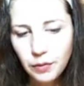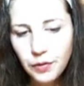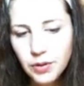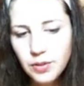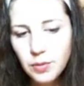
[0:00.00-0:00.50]

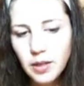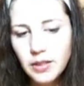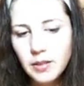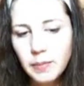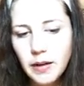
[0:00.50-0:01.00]
first one
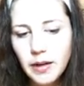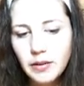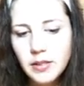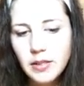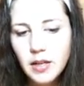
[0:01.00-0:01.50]
is
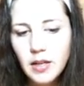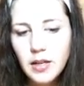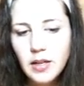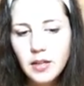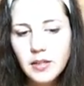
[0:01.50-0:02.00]
about
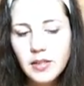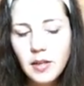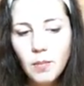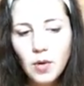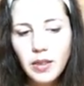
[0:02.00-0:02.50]

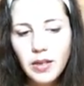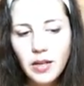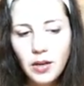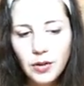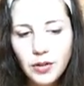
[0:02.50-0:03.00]
someone
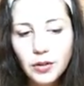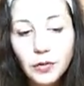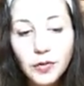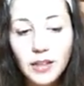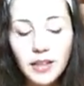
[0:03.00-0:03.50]
that hurt your
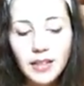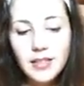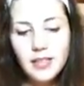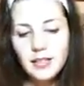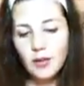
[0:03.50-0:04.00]

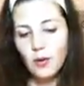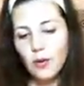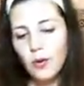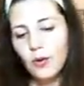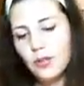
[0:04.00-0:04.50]
feelings,
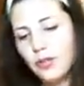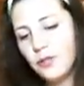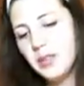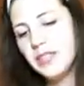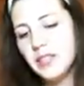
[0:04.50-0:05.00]
or
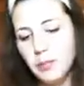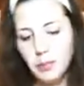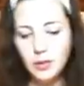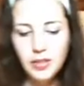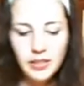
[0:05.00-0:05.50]
you've been
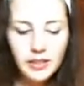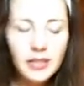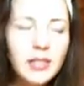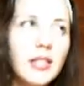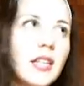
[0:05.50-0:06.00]

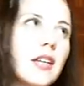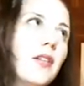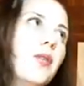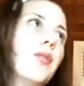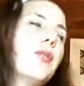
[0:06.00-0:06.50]
disappointed,
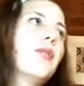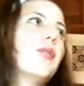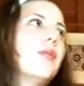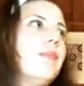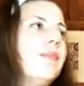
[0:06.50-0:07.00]

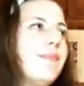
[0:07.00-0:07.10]
or